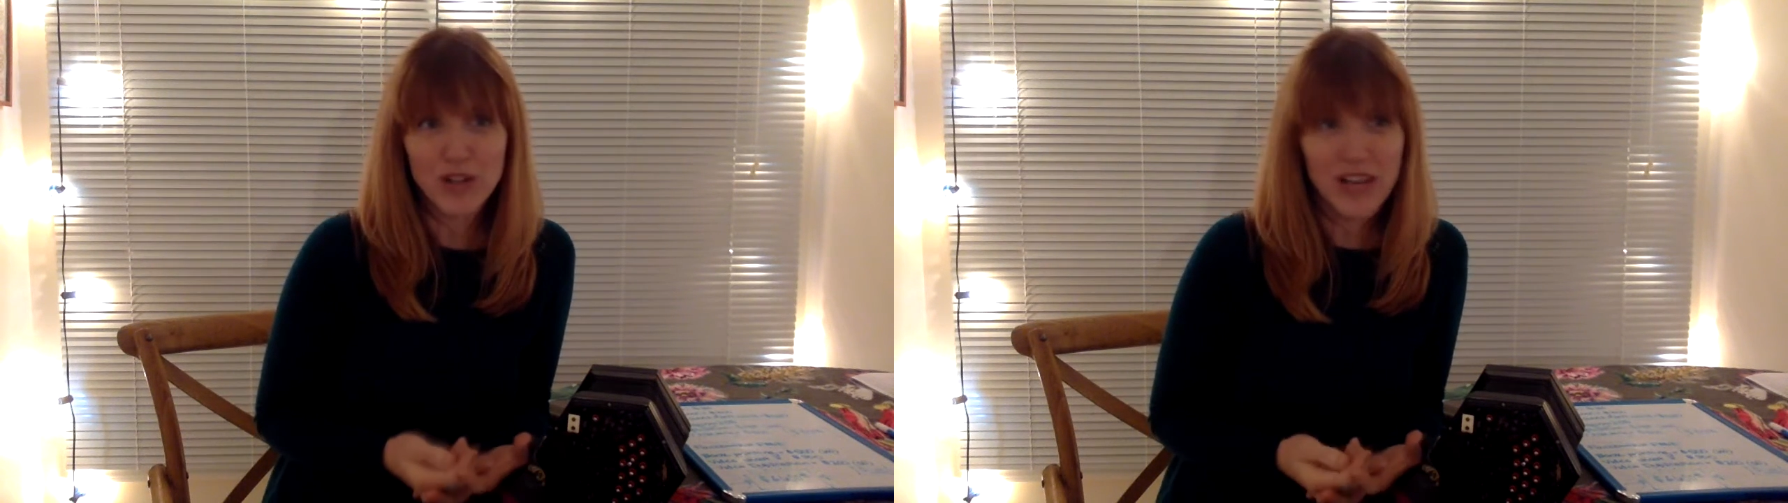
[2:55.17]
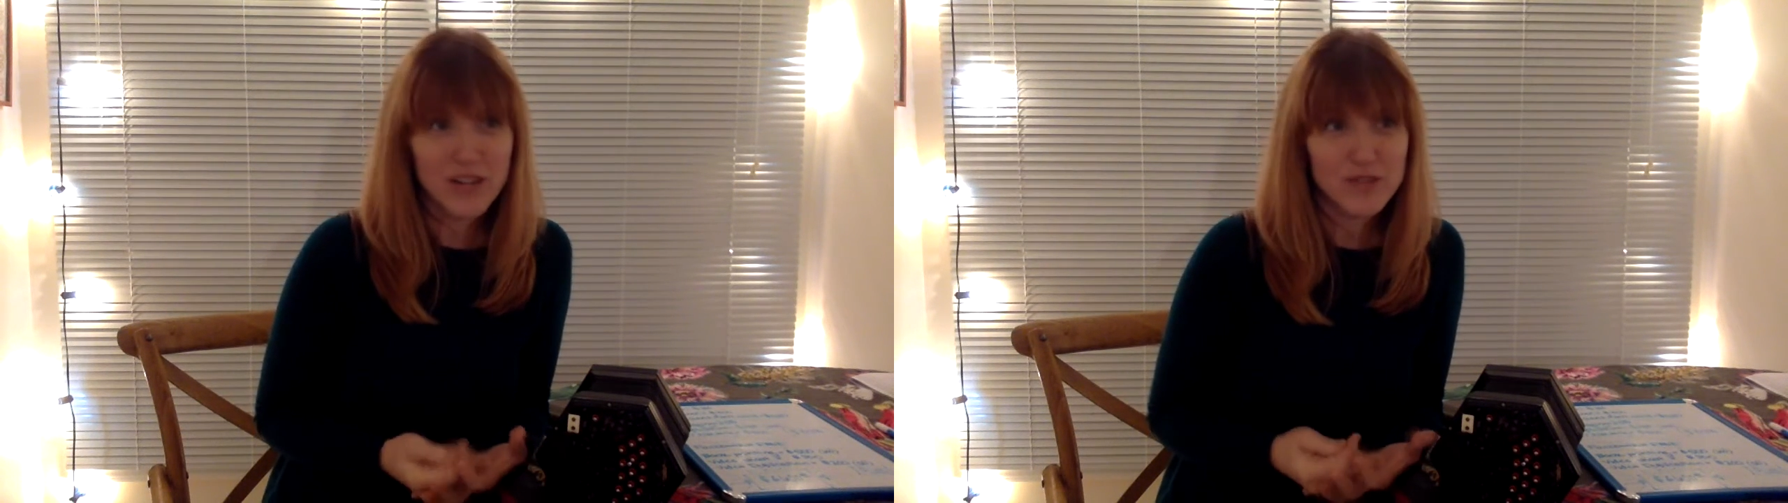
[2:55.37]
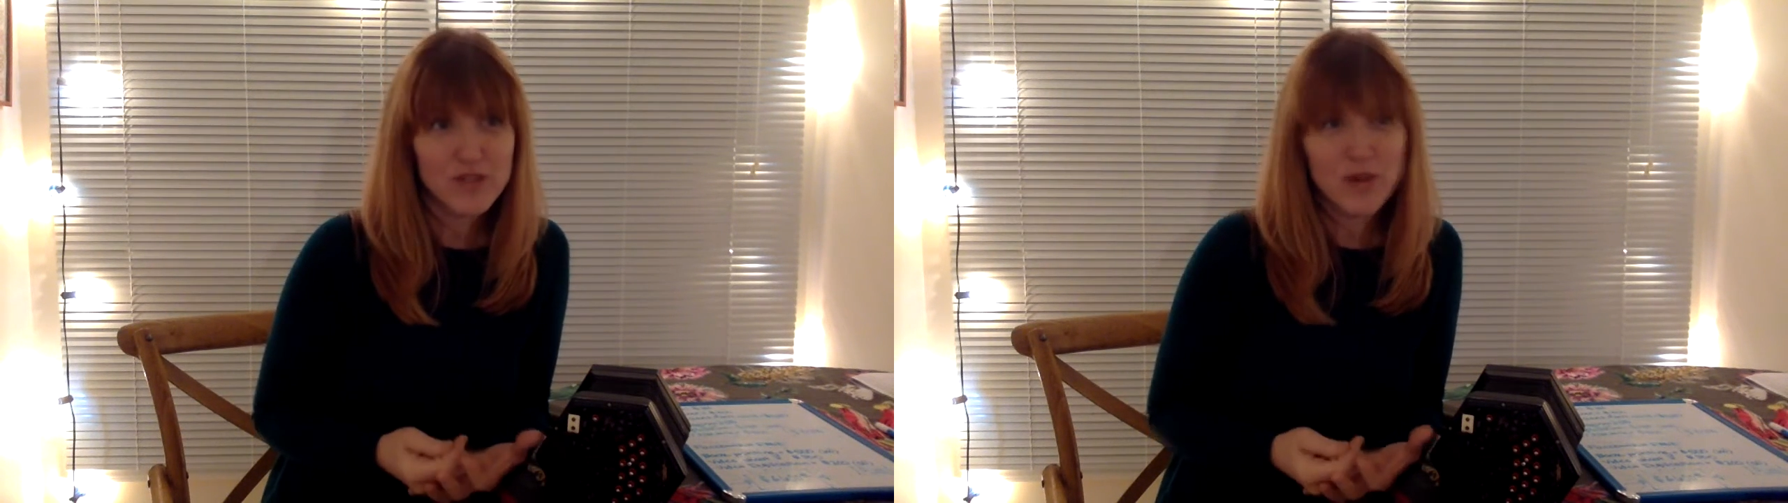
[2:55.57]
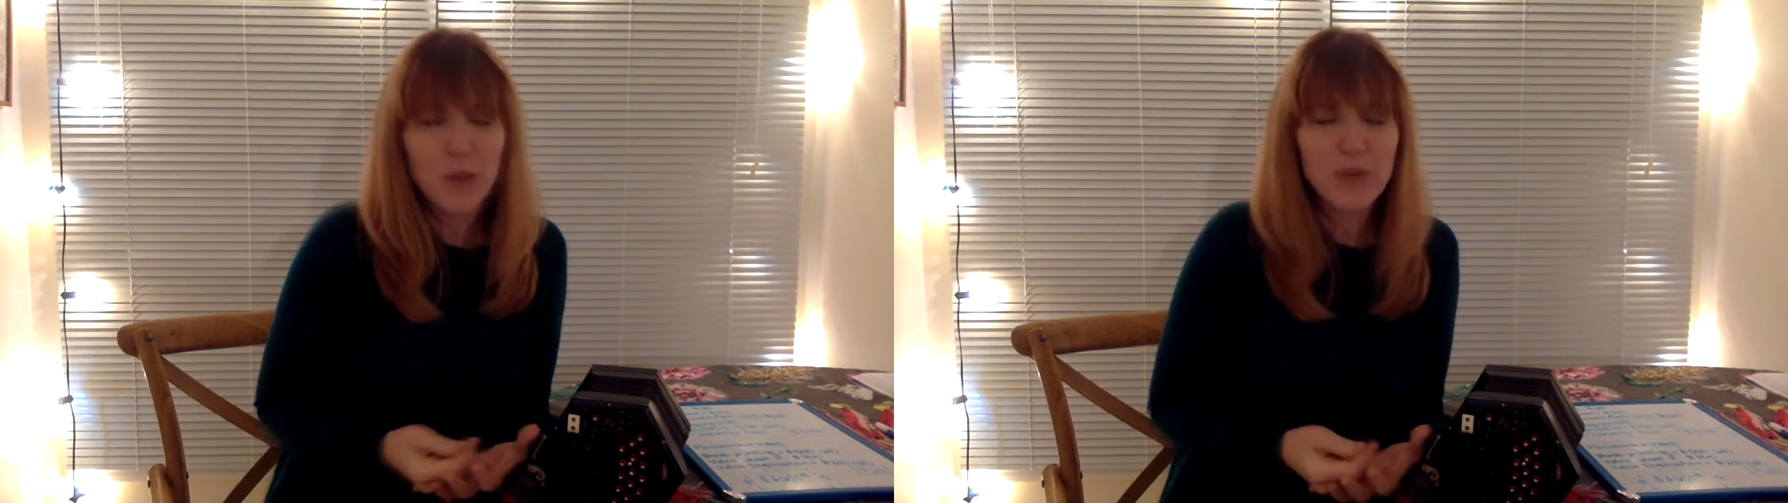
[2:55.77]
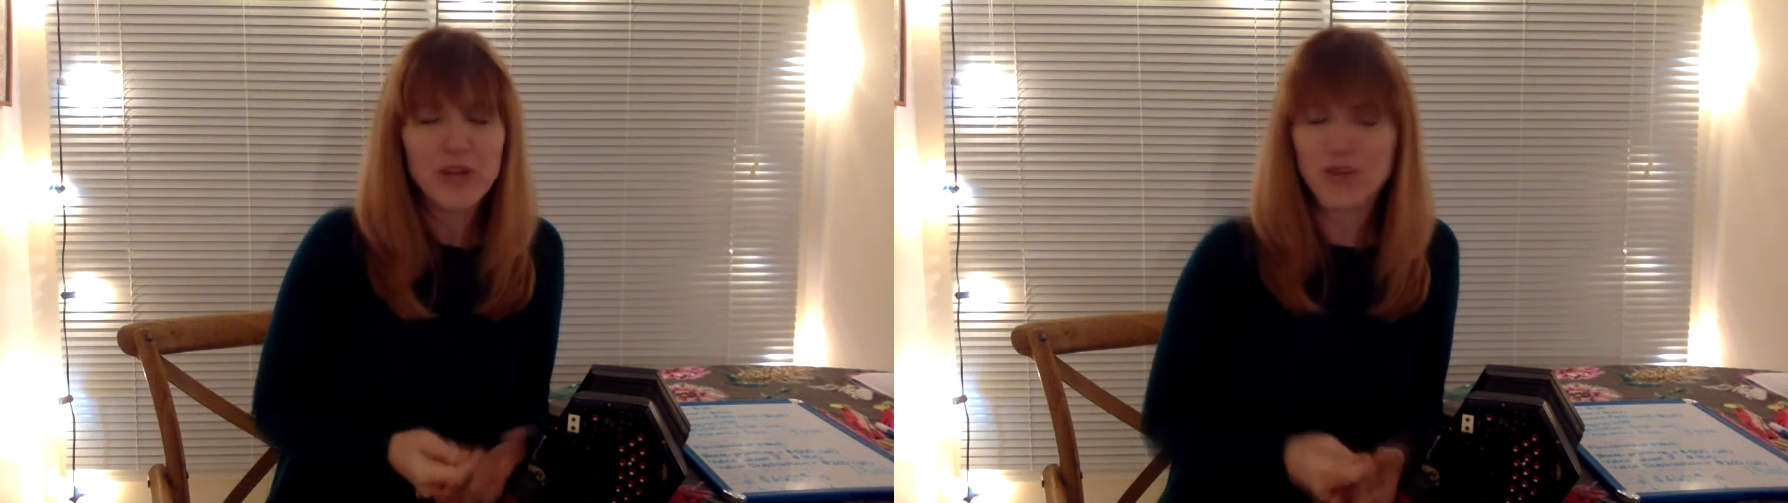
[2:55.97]
kind of
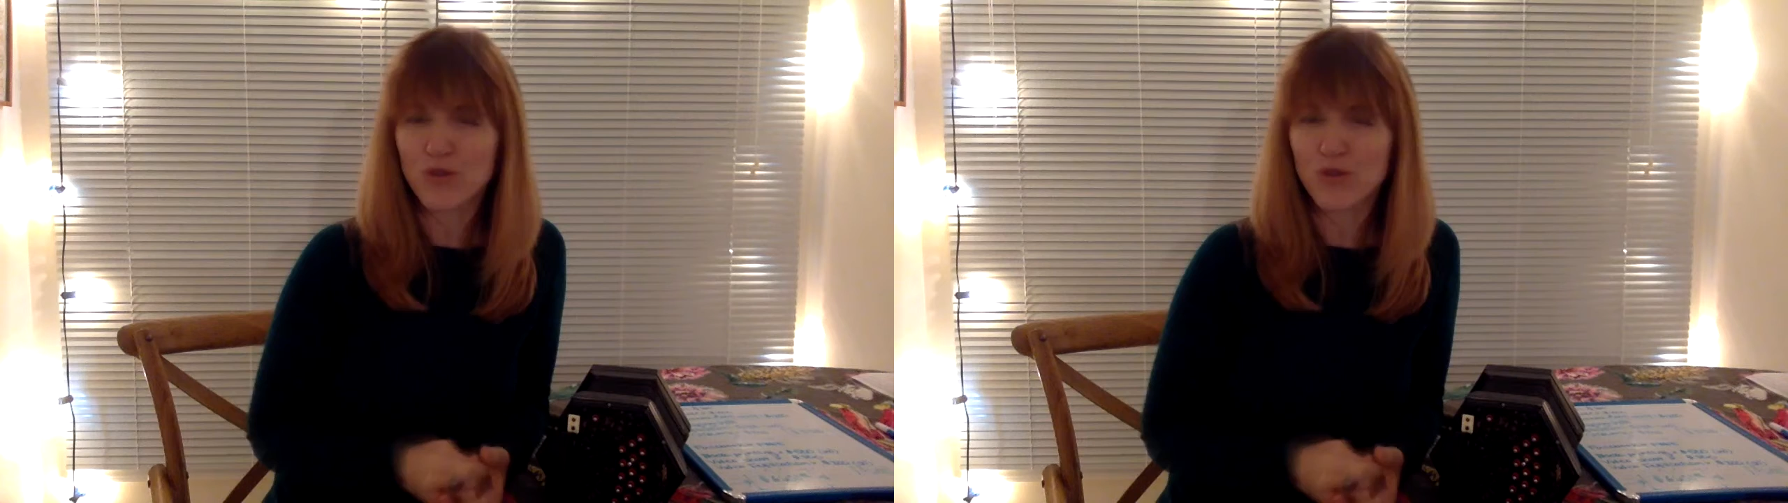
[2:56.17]
developing your